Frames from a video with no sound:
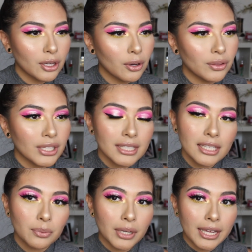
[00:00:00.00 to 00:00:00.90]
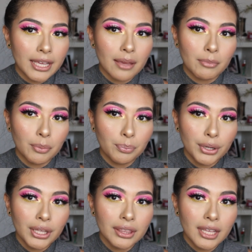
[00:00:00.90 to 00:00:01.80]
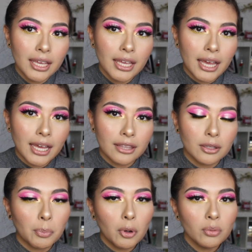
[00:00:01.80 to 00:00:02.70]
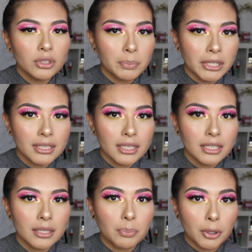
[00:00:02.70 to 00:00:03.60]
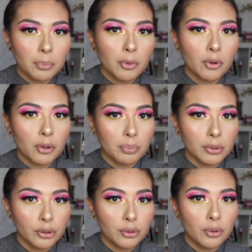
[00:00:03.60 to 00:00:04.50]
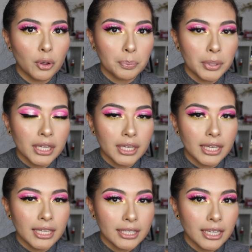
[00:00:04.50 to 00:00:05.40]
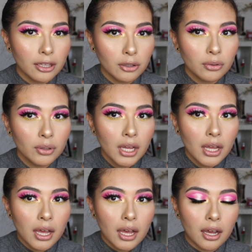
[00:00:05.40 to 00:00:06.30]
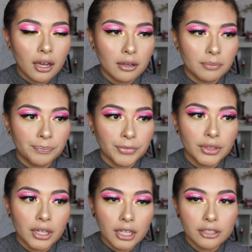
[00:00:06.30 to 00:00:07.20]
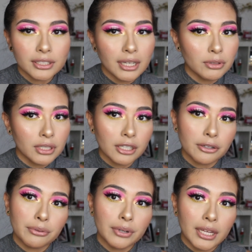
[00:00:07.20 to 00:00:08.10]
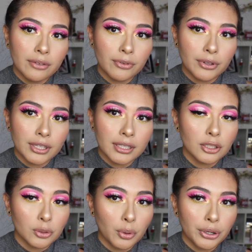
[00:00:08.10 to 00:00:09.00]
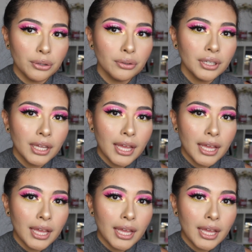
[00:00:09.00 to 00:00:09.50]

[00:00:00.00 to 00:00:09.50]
So this is what I came up with, and the poll was basically purple or blue or pink and yellow, the colors I was going to create for this tutorial.